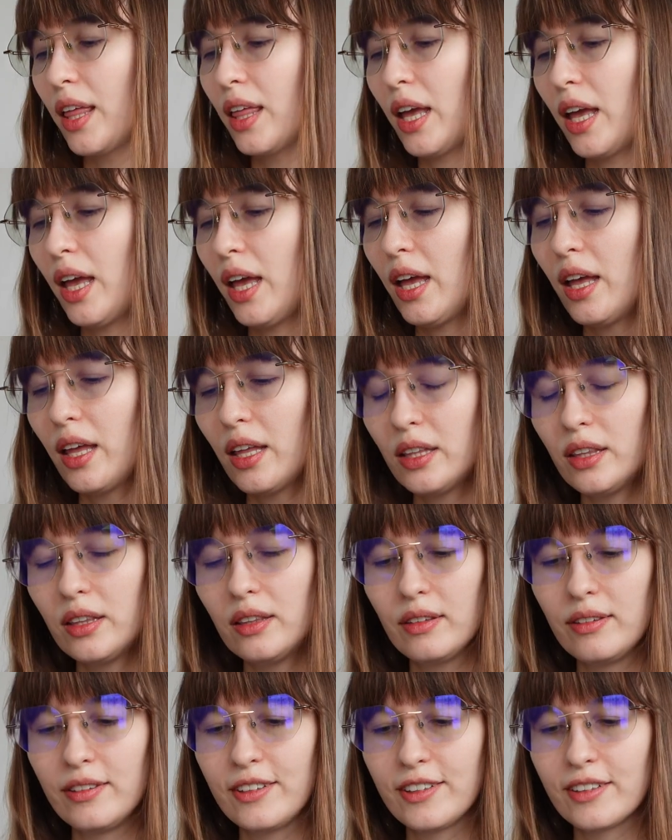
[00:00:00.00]

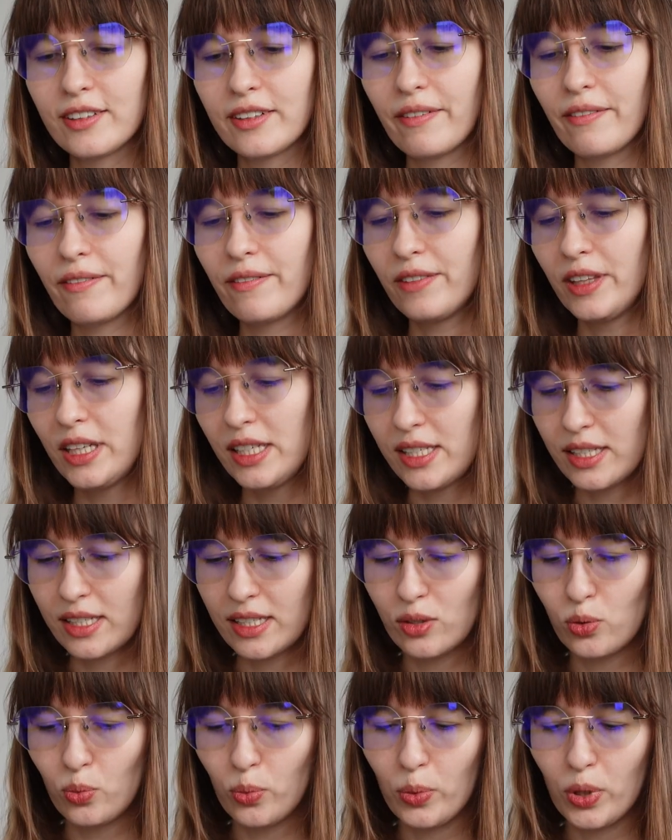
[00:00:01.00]
And
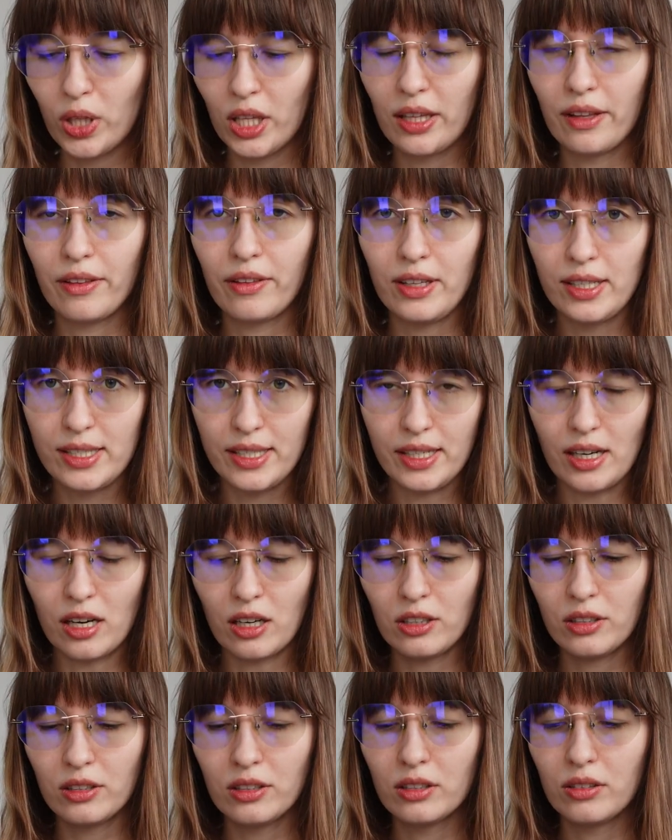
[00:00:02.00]
this
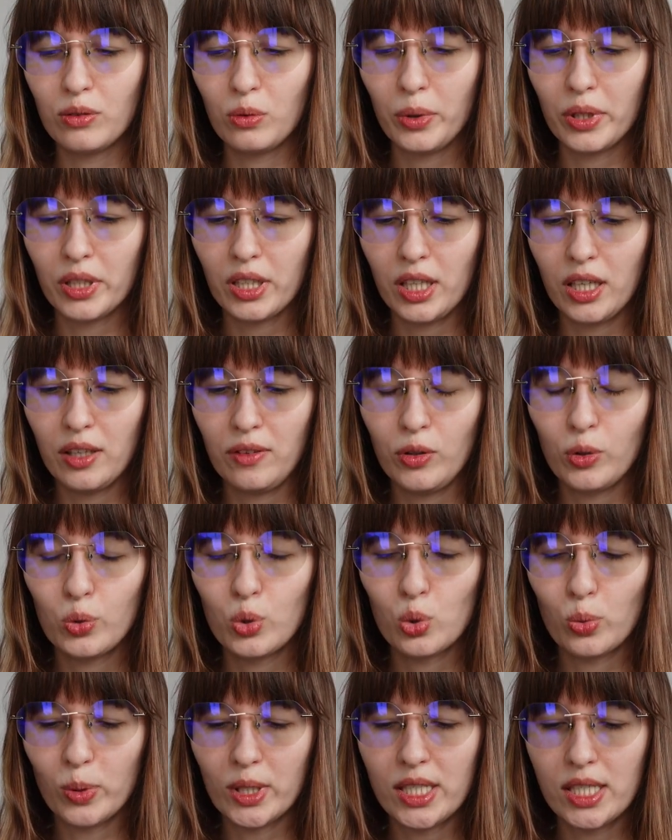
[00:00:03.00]
yarn will give you
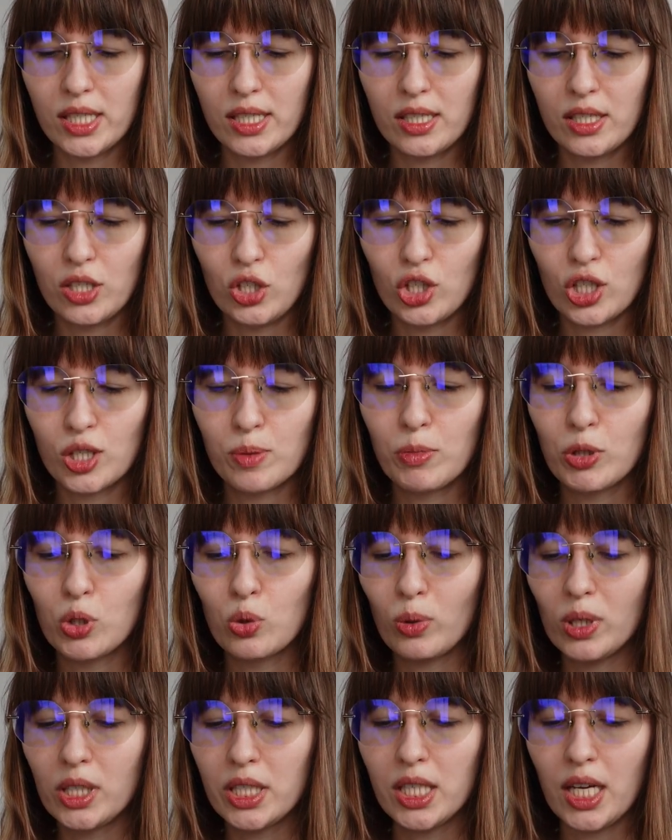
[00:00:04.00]
20 stitches per
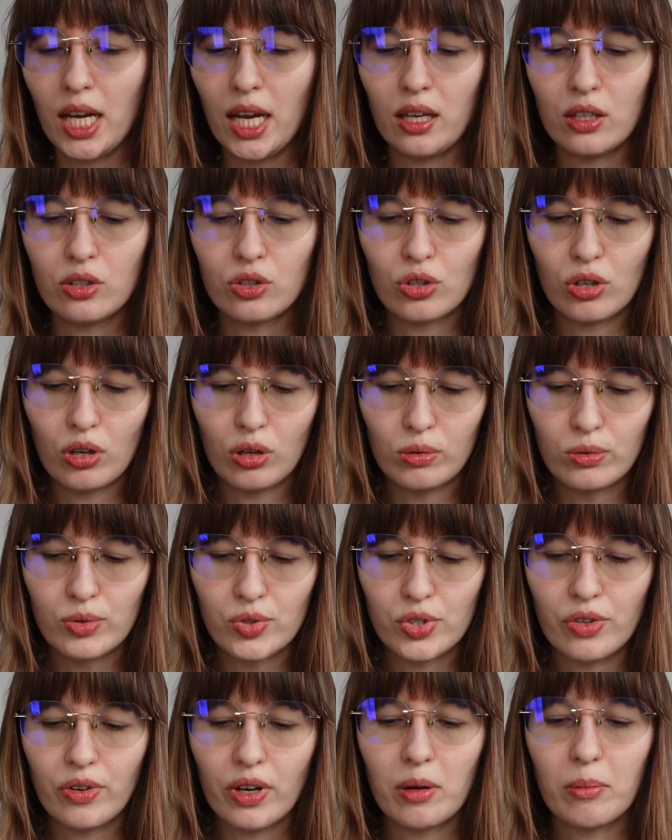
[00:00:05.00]
28
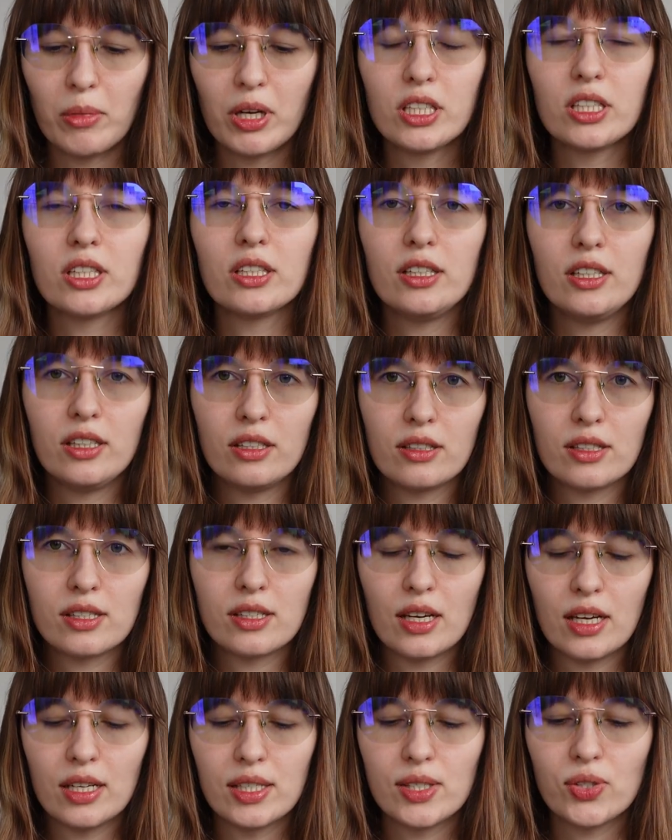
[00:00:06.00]
rows. Recommended needle
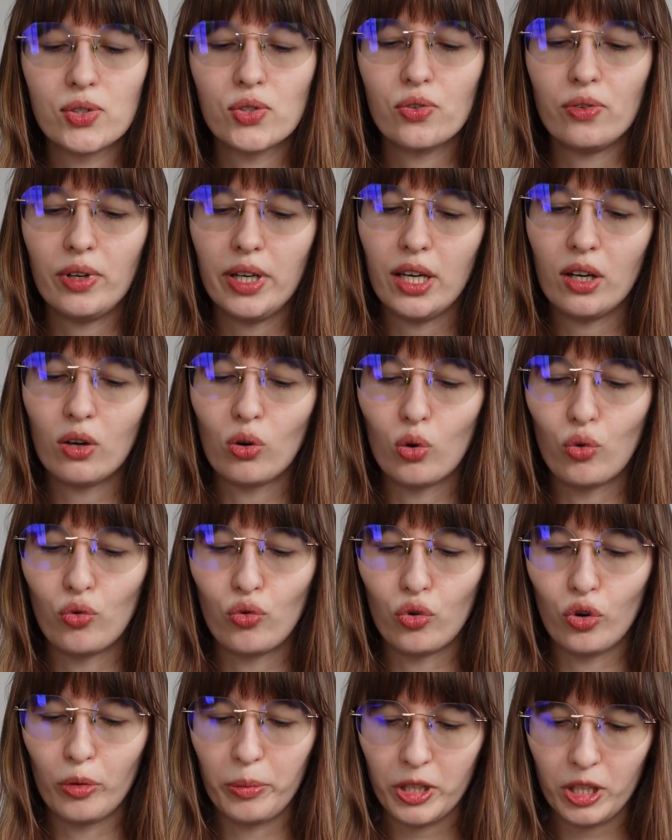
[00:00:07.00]
size 3 or
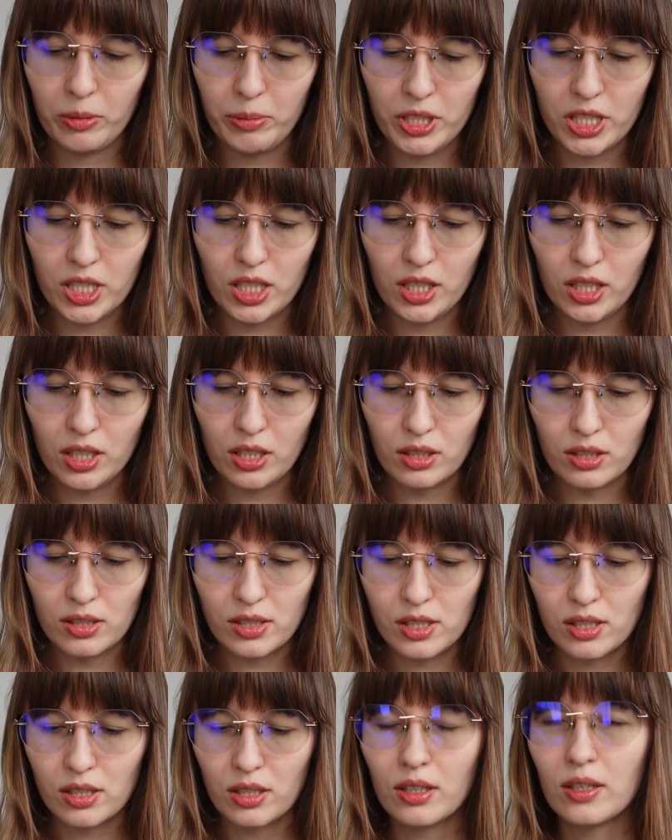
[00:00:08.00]
4 millimeter
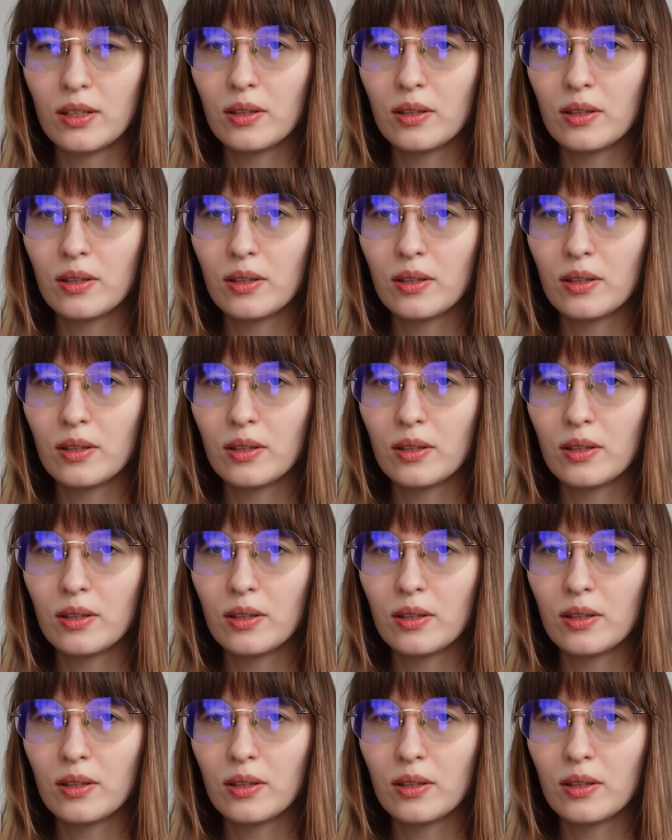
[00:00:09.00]
needles.